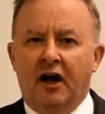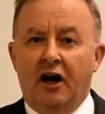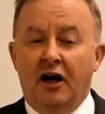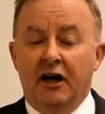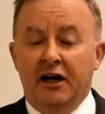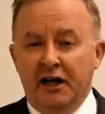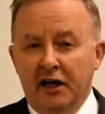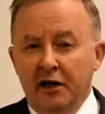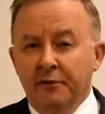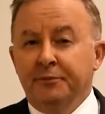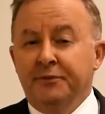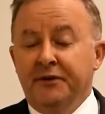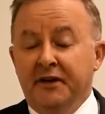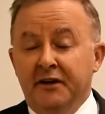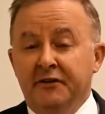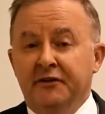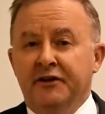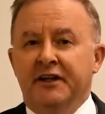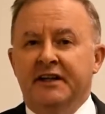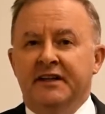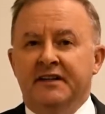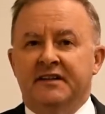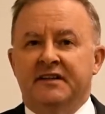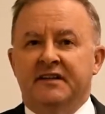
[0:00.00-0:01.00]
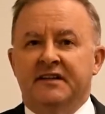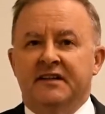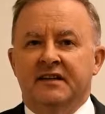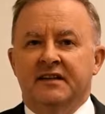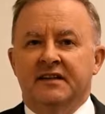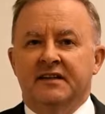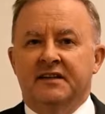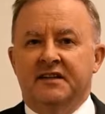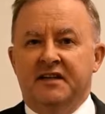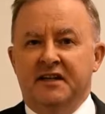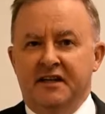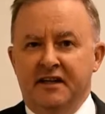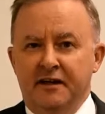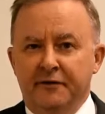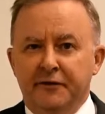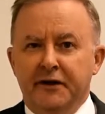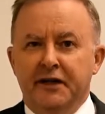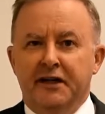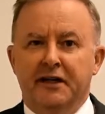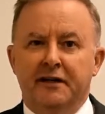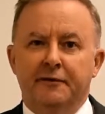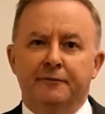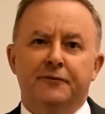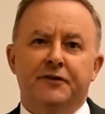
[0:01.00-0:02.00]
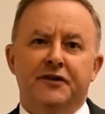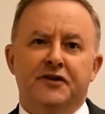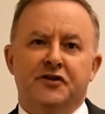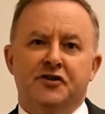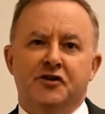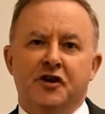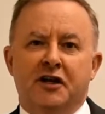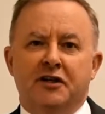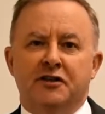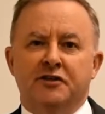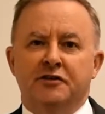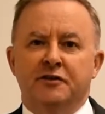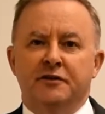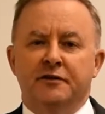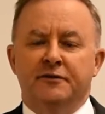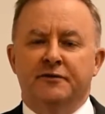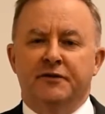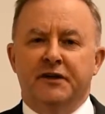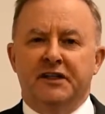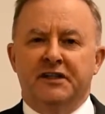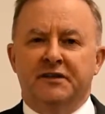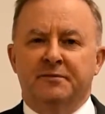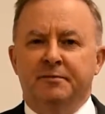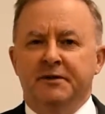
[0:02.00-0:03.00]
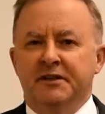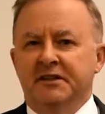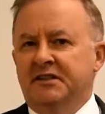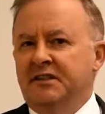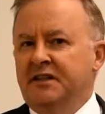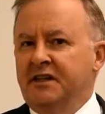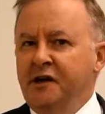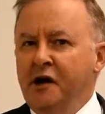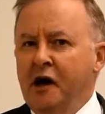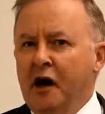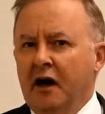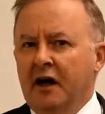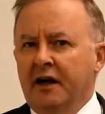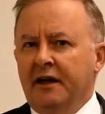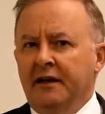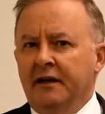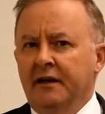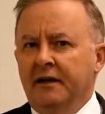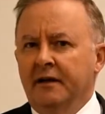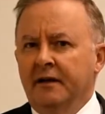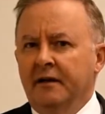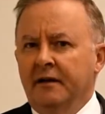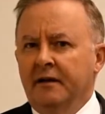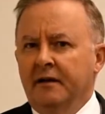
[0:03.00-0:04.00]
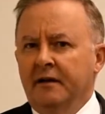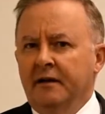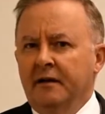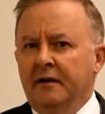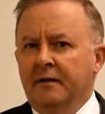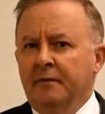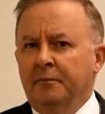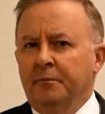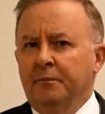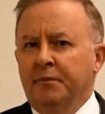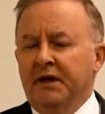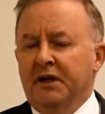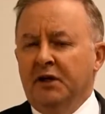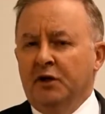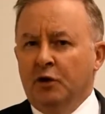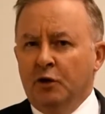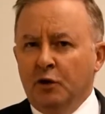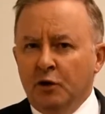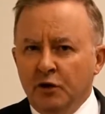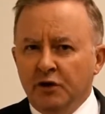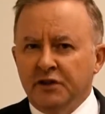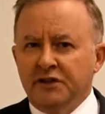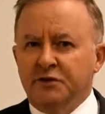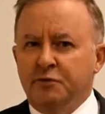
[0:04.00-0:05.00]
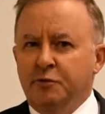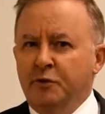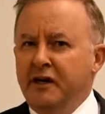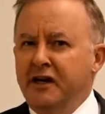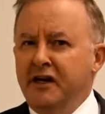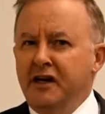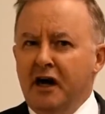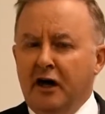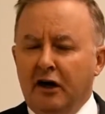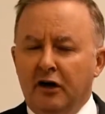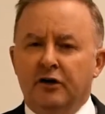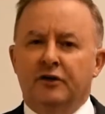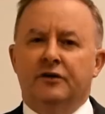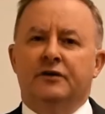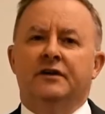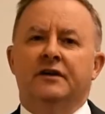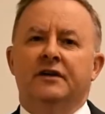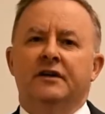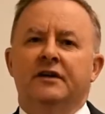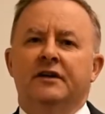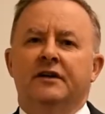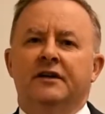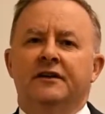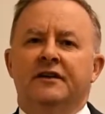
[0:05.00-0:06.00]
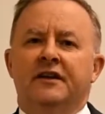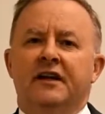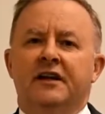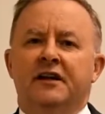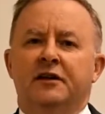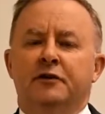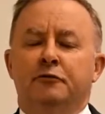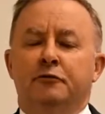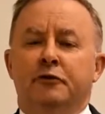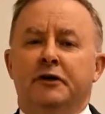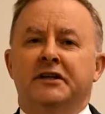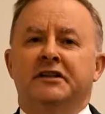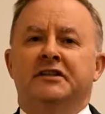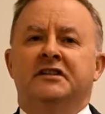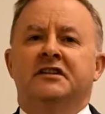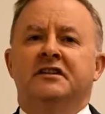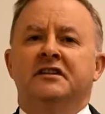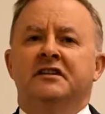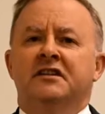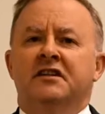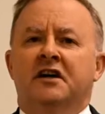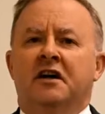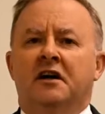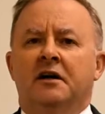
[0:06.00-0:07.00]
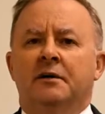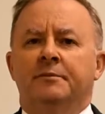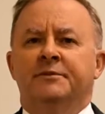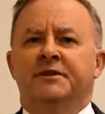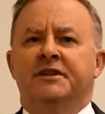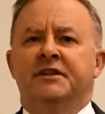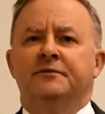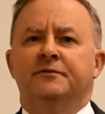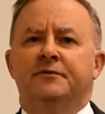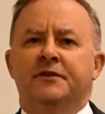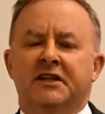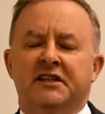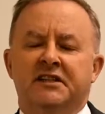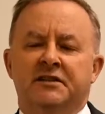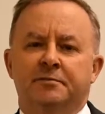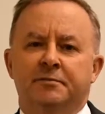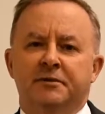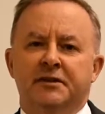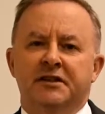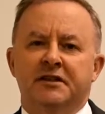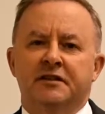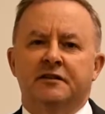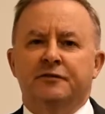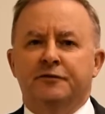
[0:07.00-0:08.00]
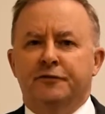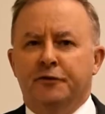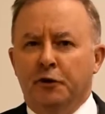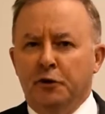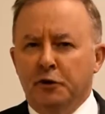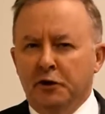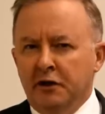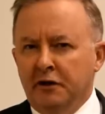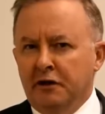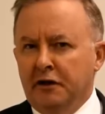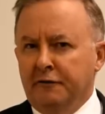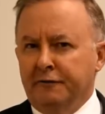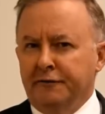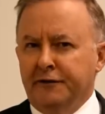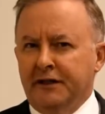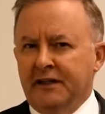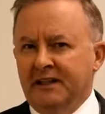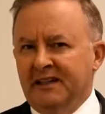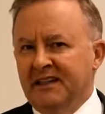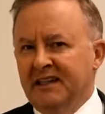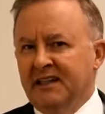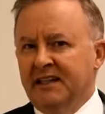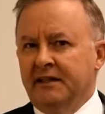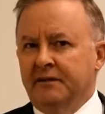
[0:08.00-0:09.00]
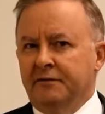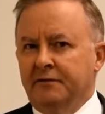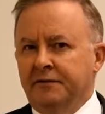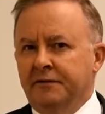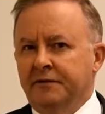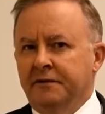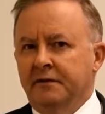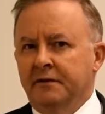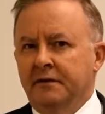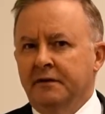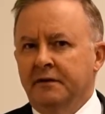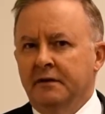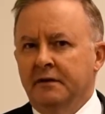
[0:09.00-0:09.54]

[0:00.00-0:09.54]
I hope there is significant infrastructure investment tonight, because we know that in recent times investment has fallen off a cliff.